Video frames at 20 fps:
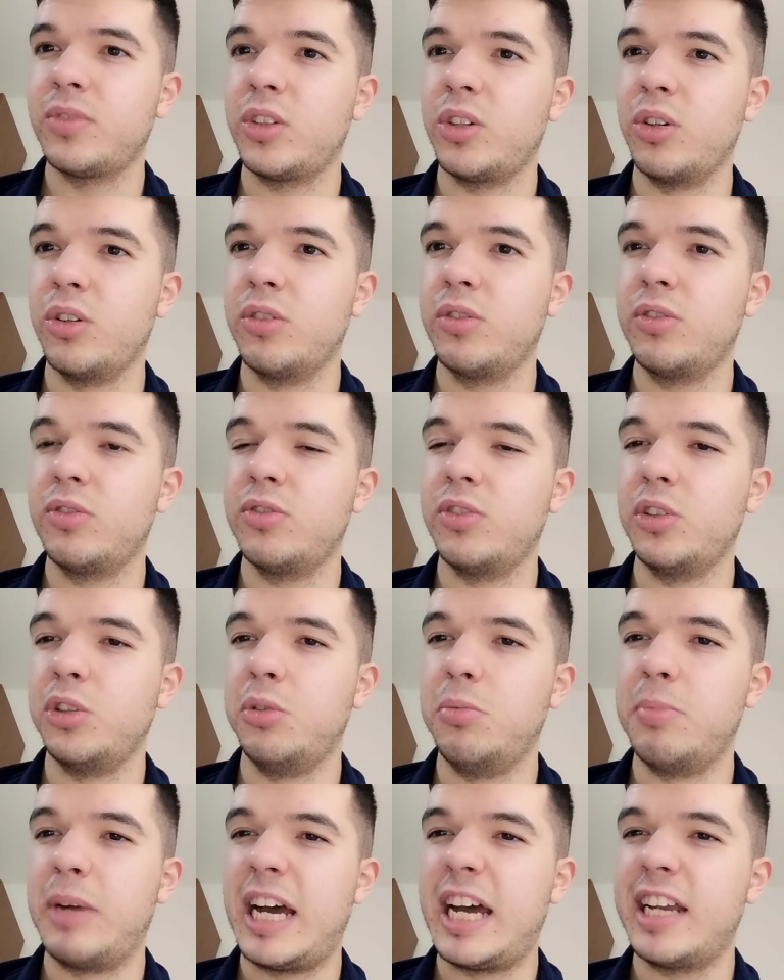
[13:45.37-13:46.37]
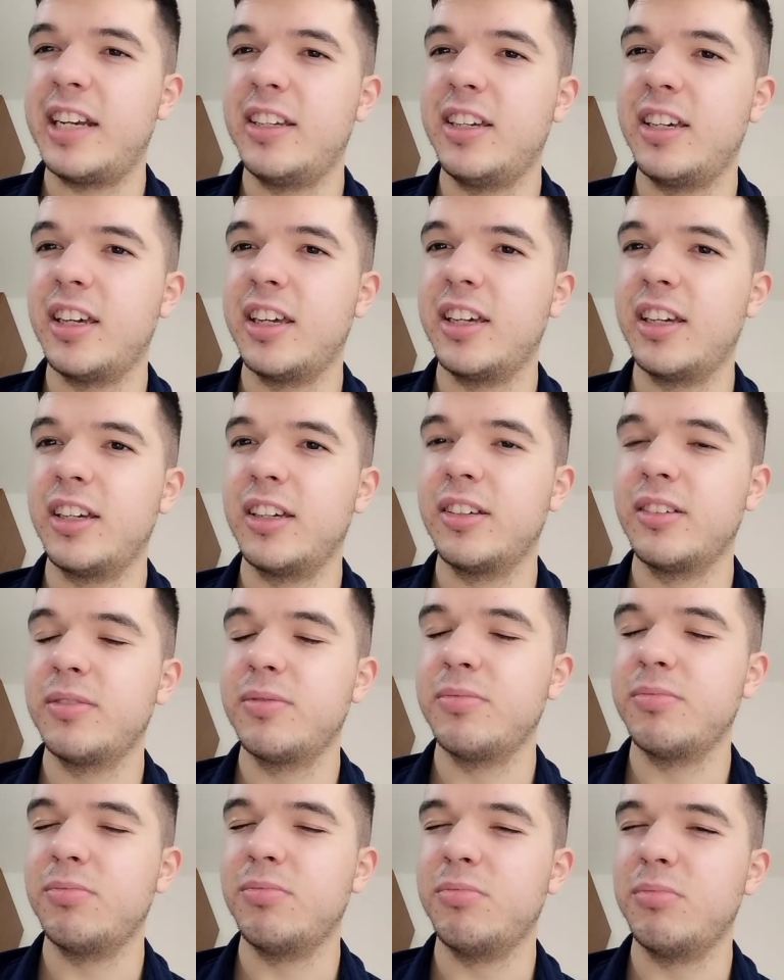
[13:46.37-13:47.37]
go full Mad King,
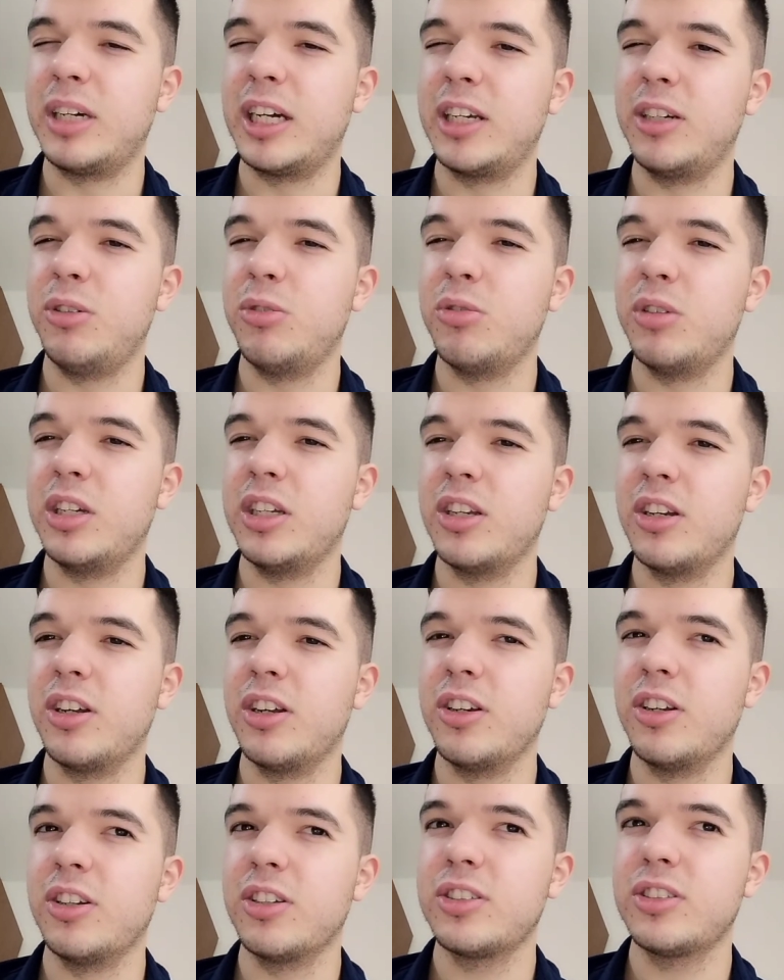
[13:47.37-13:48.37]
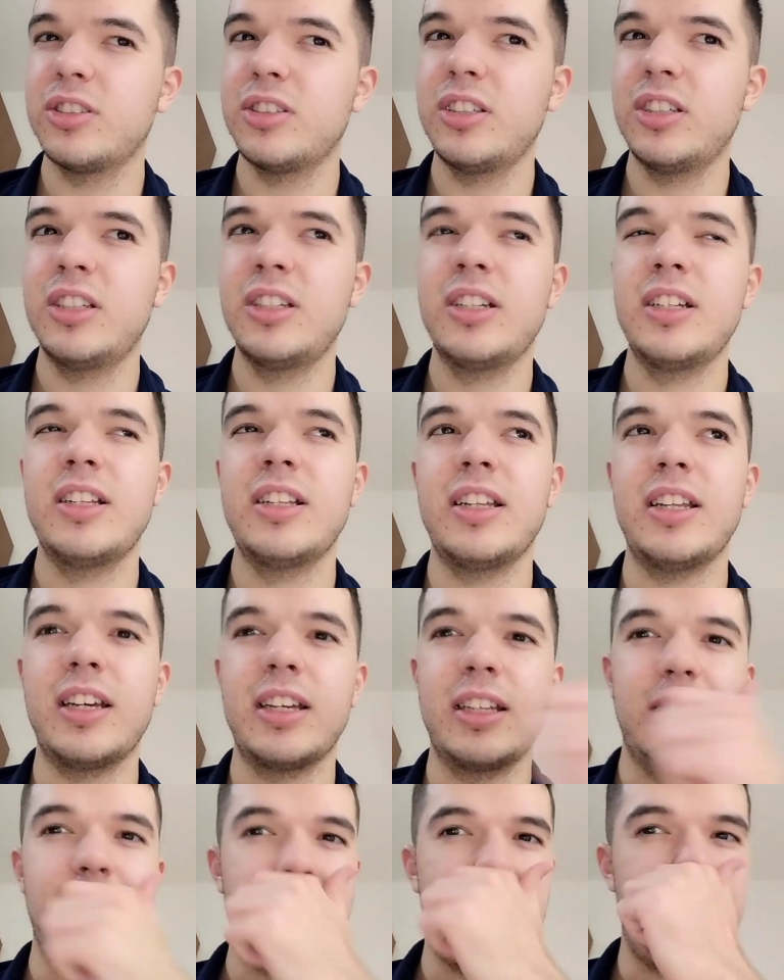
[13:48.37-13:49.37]
Mad Queen on us
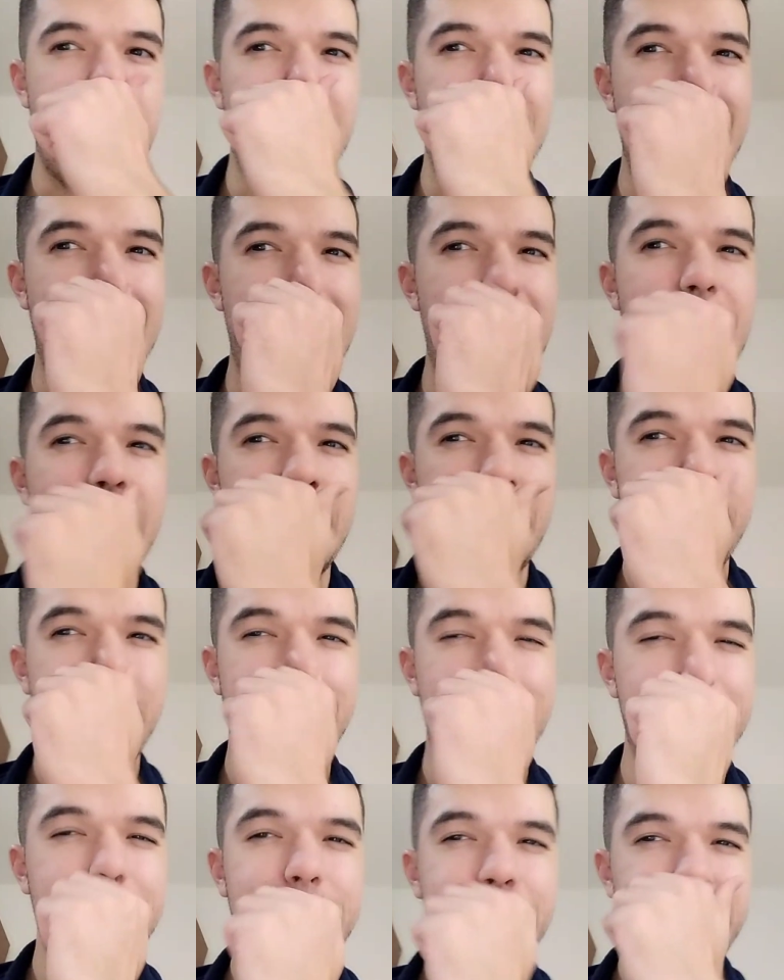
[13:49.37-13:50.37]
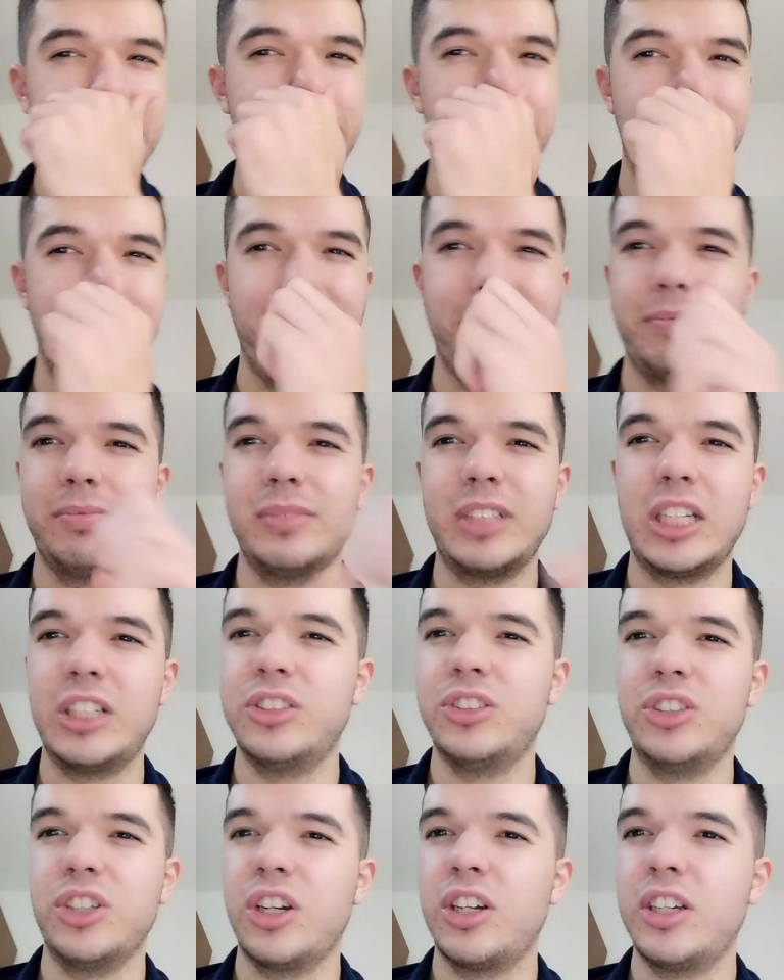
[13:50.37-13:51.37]
like that. And then
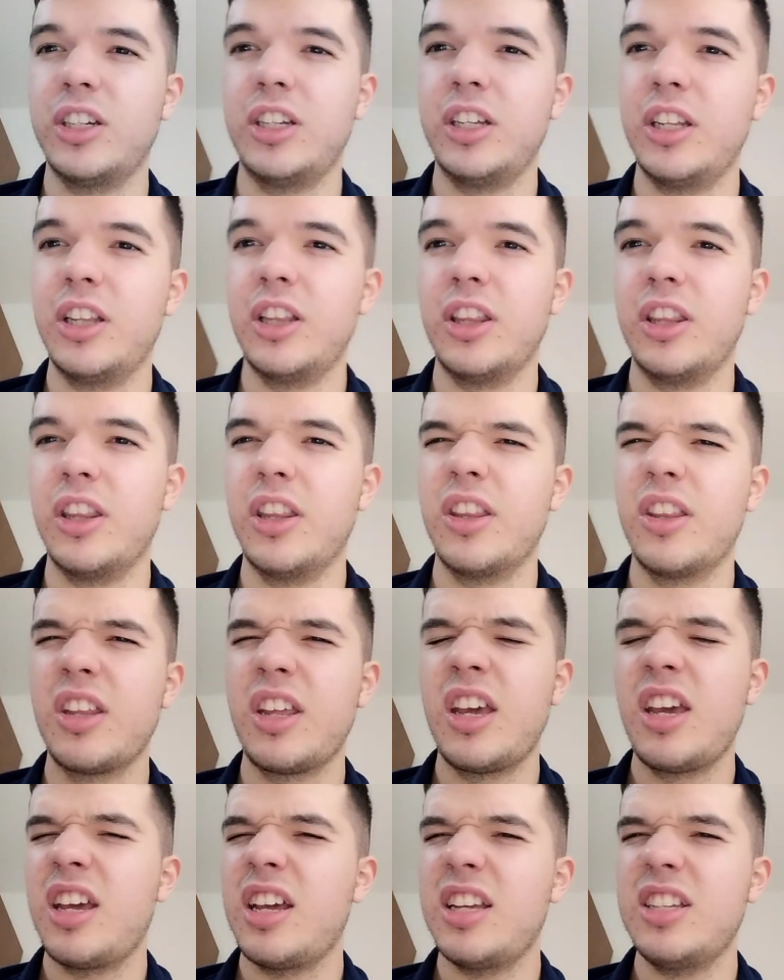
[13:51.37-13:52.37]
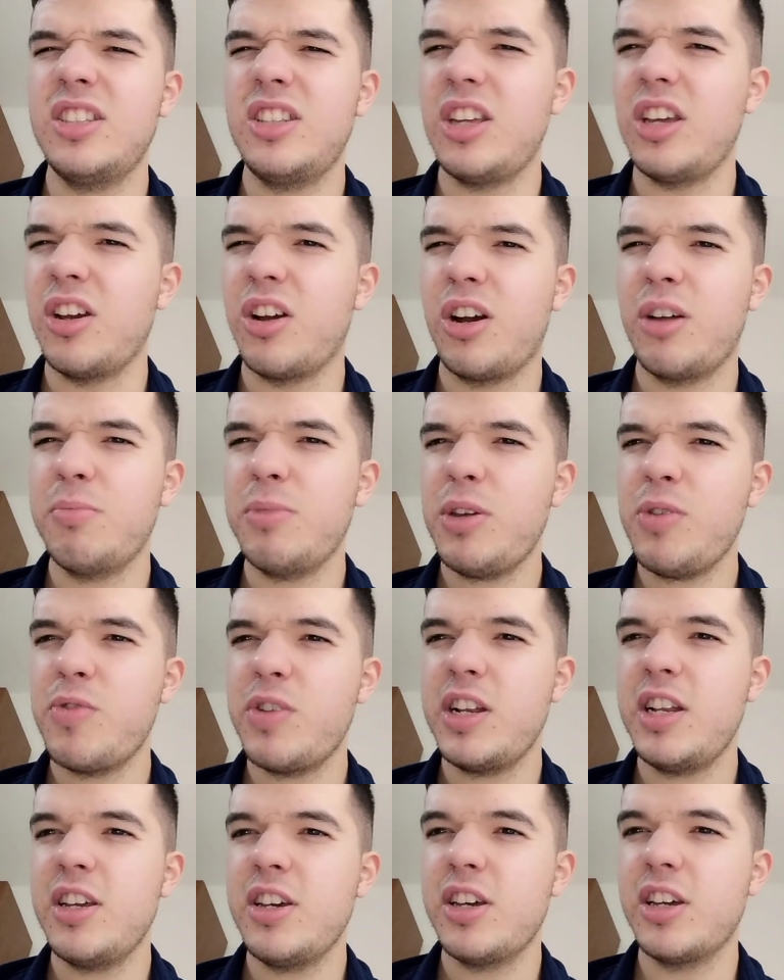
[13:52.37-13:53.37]
is the army
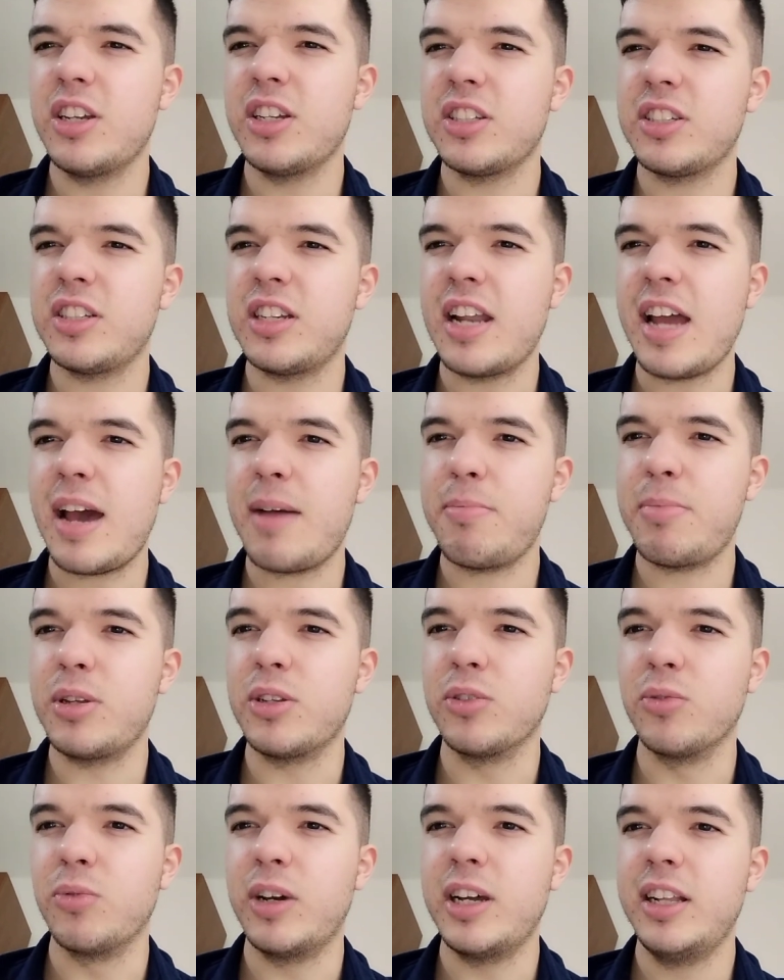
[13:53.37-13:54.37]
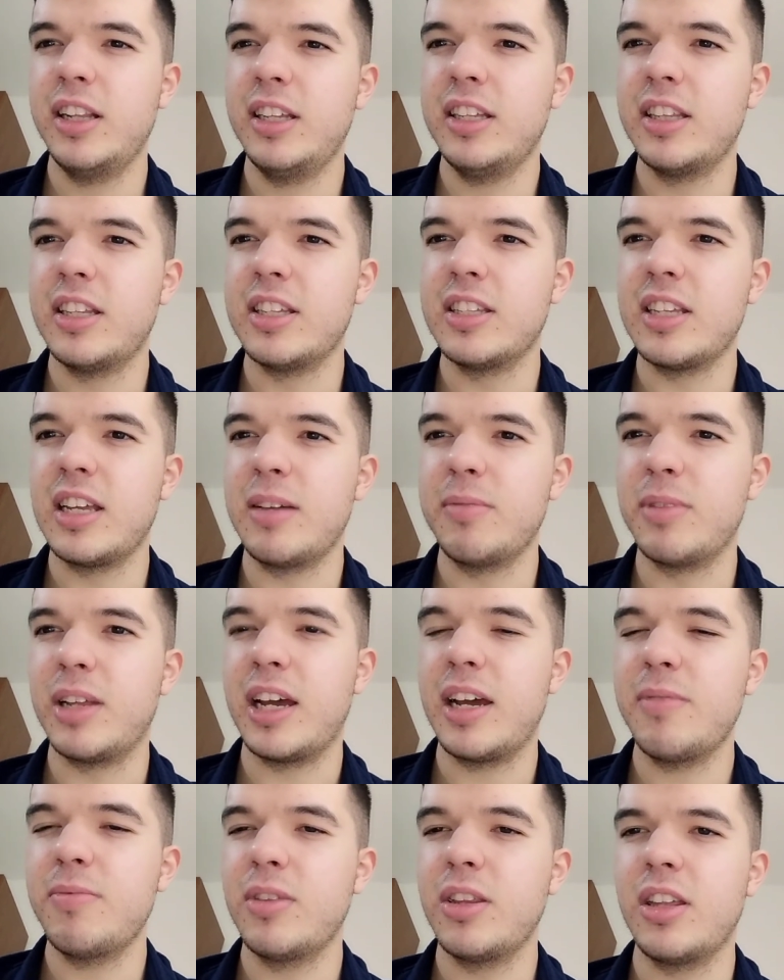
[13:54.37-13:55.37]
really gonna snap as well at the same
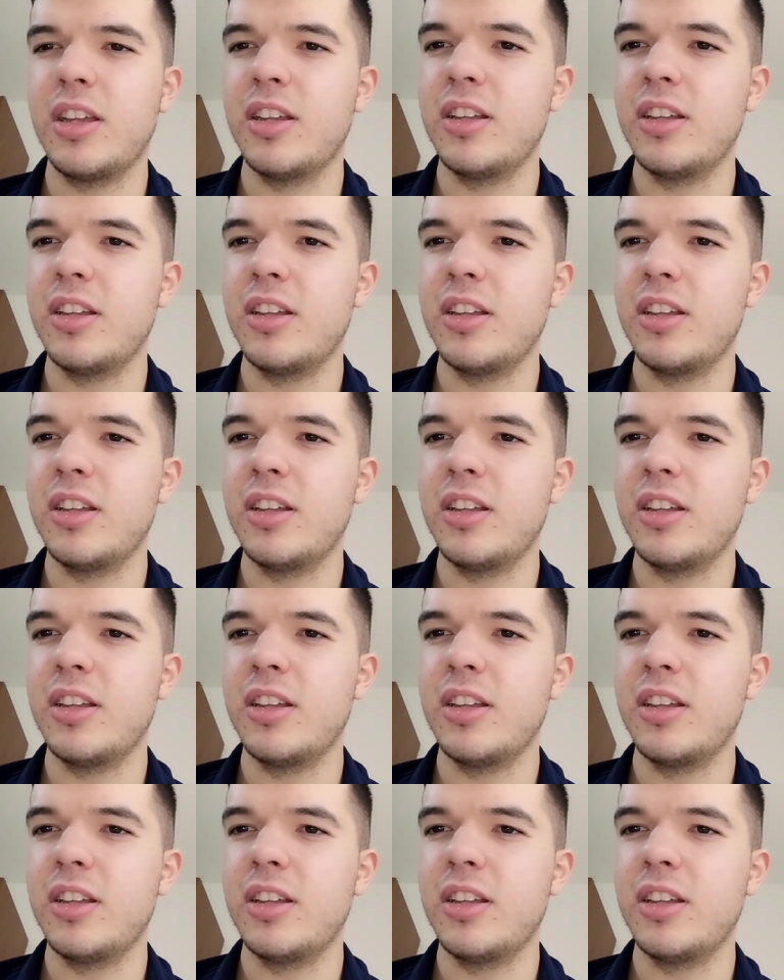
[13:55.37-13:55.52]
time?